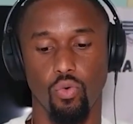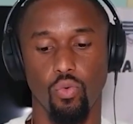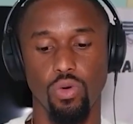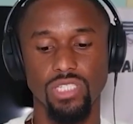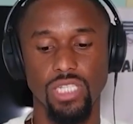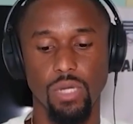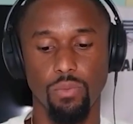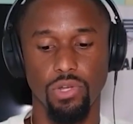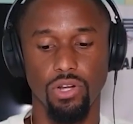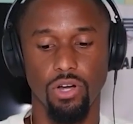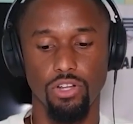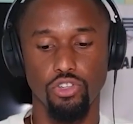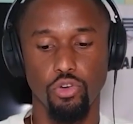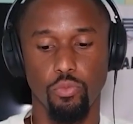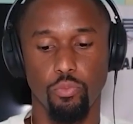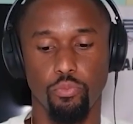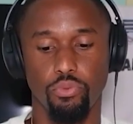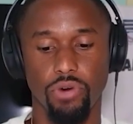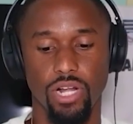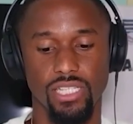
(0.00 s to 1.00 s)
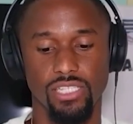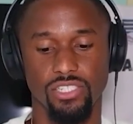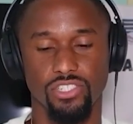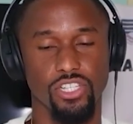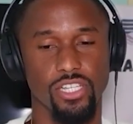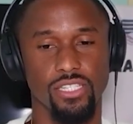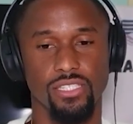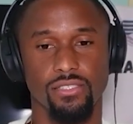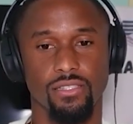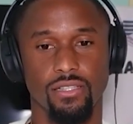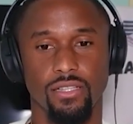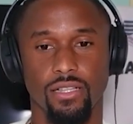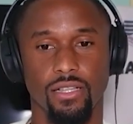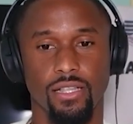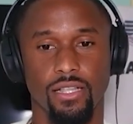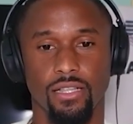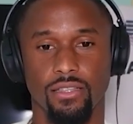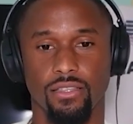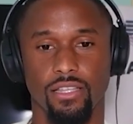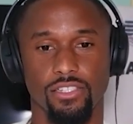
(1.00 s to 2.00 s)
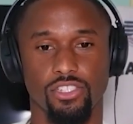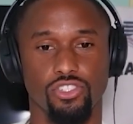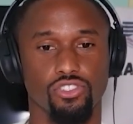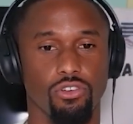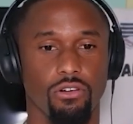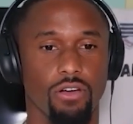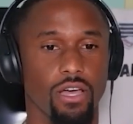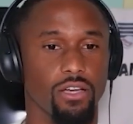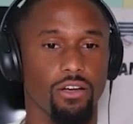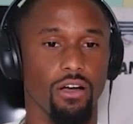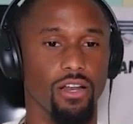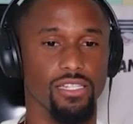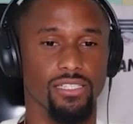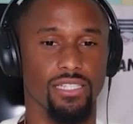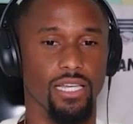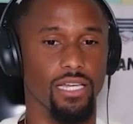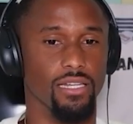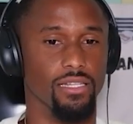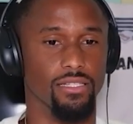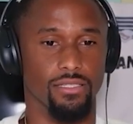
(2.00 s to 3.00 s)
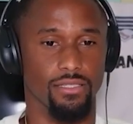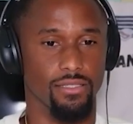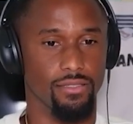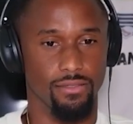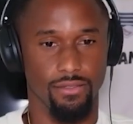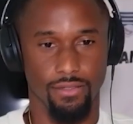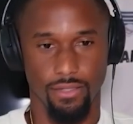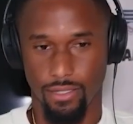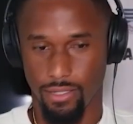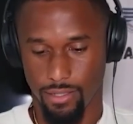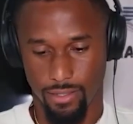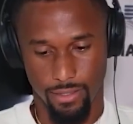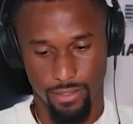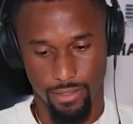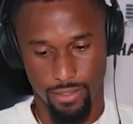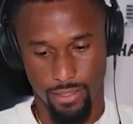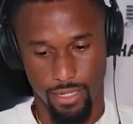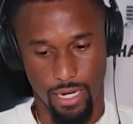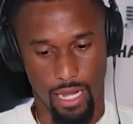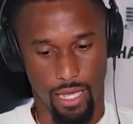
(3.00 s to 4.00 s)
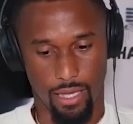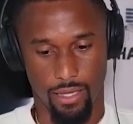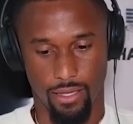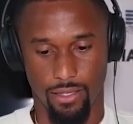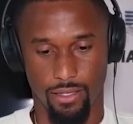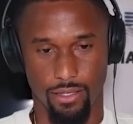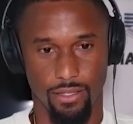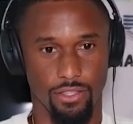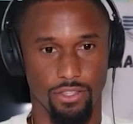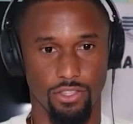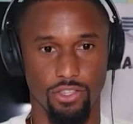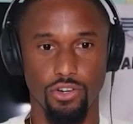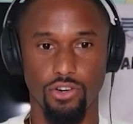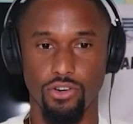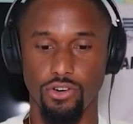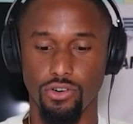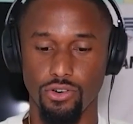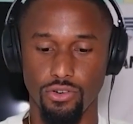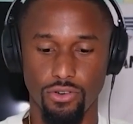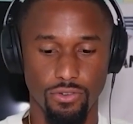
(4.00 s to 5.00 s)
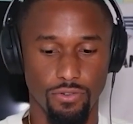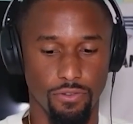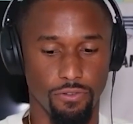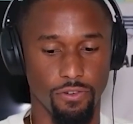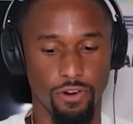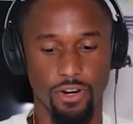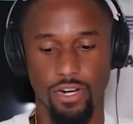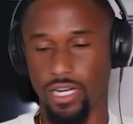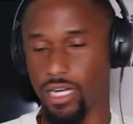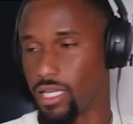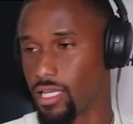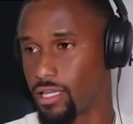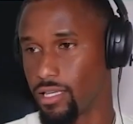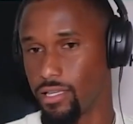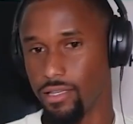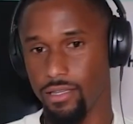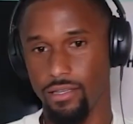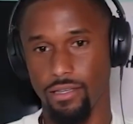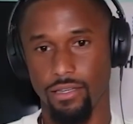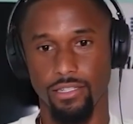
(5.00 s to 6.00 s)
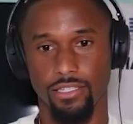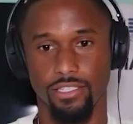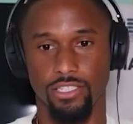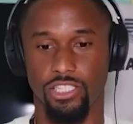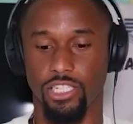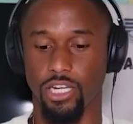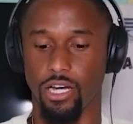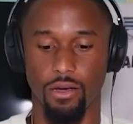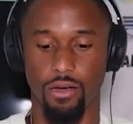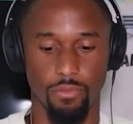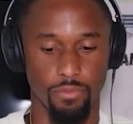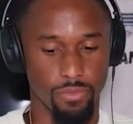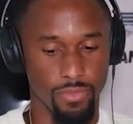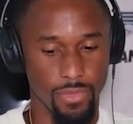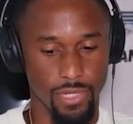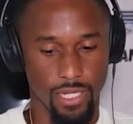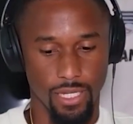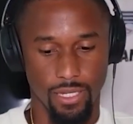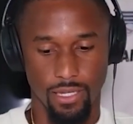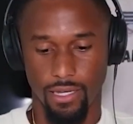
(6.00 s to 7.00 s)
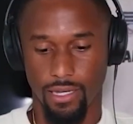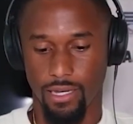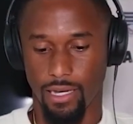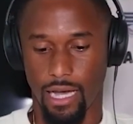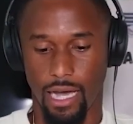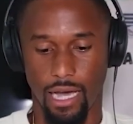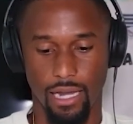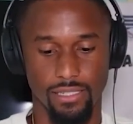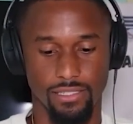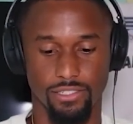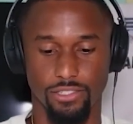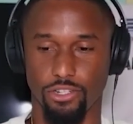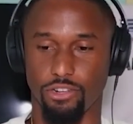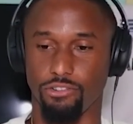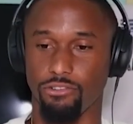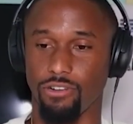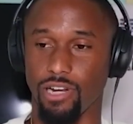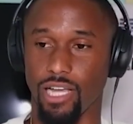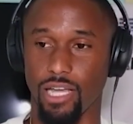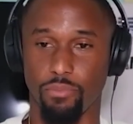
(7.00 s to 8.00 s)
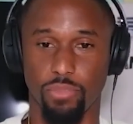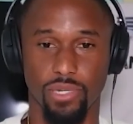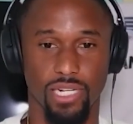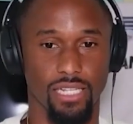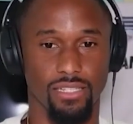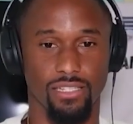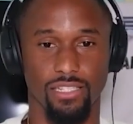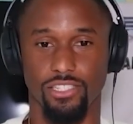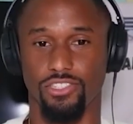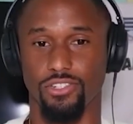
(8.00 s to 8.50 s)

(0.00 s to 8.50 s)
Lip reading: what's up with all you Brits just destroying college tennis? Like you, Fernley, Jubb, Alistair Gray, Pennington